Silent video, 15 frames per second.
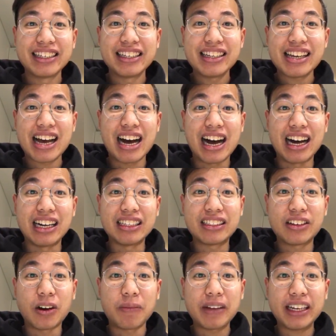
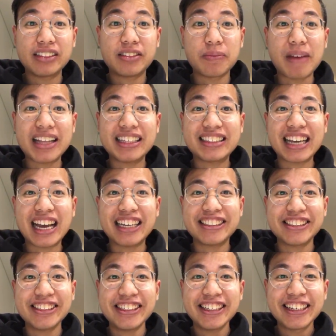got me into
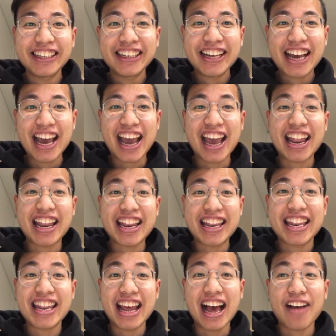meditation, and
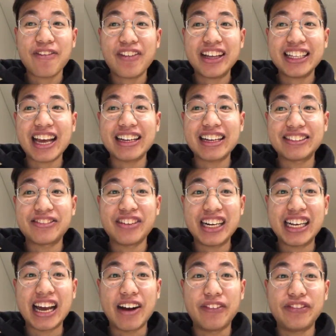I think that is
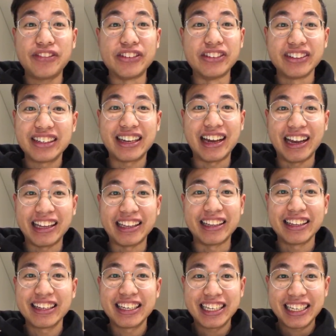really helpful, and
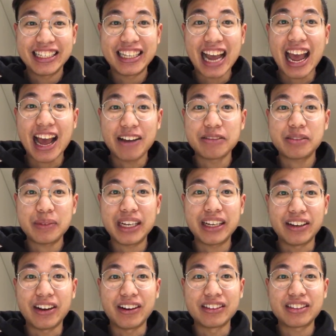that helps me a
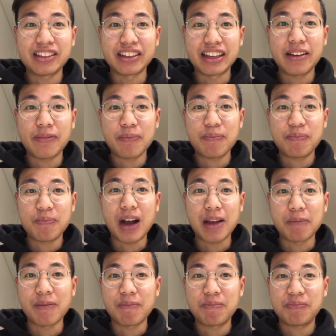lot to
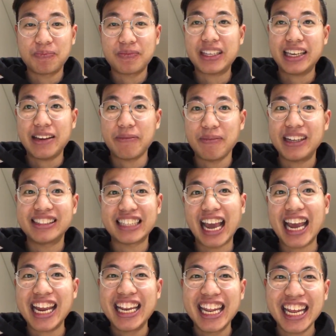keep me
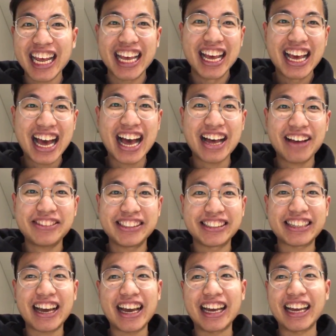sane. I have to
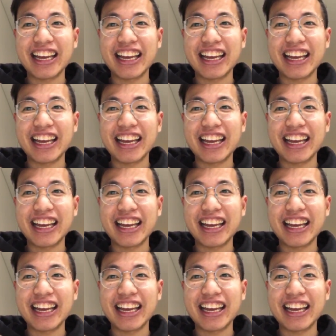say.